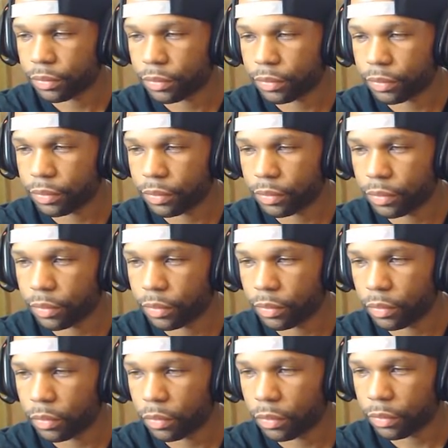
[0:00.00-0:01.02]

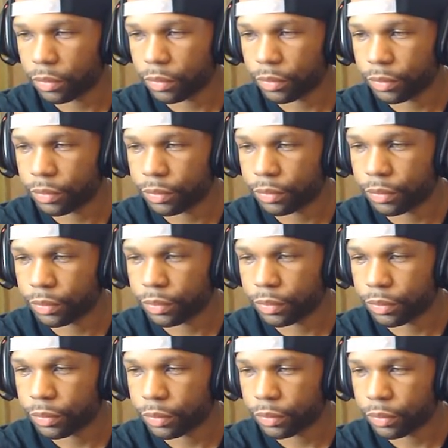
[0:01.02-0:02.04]

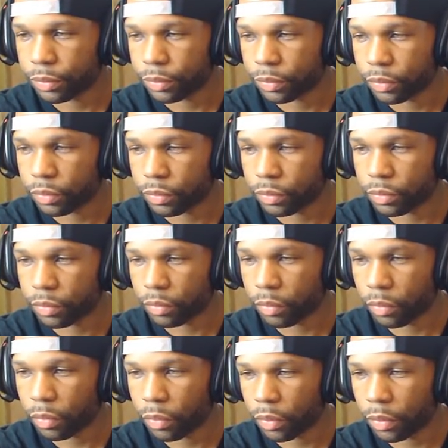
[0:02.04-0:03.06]

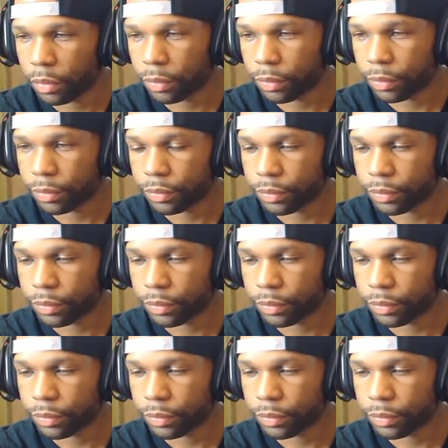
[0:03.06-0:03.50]
[no speech]